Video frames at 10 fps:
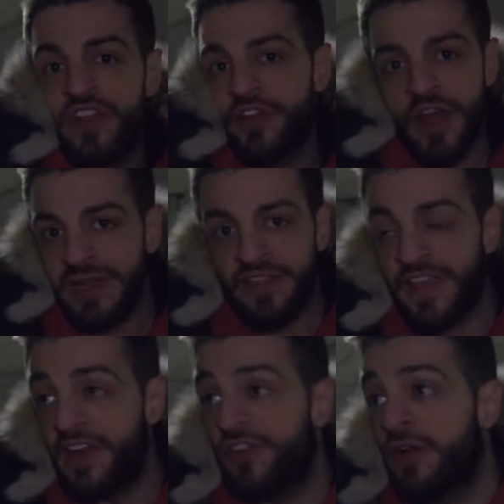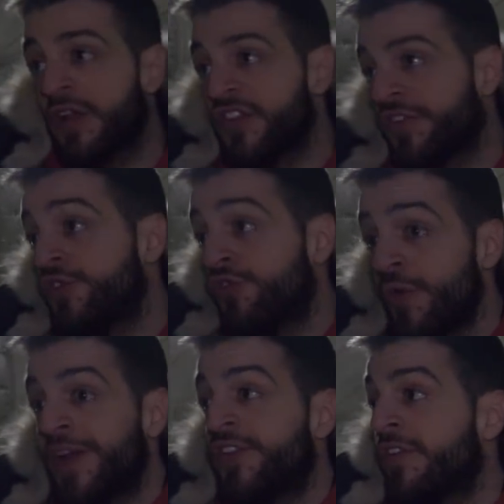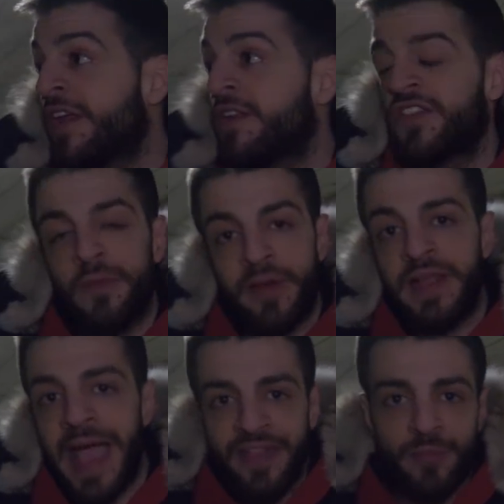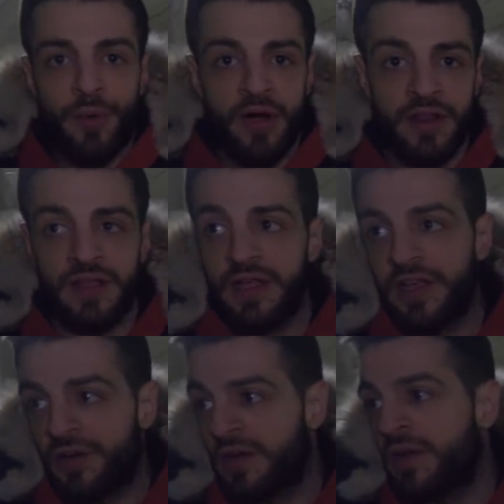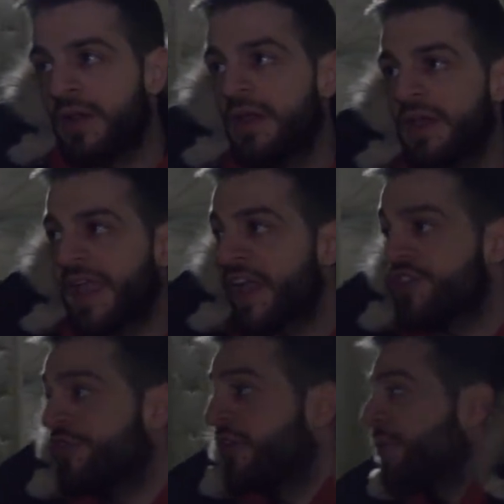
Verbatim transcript: and you're not allowed to enter, because if you do enter, then somebody at the park can catch you for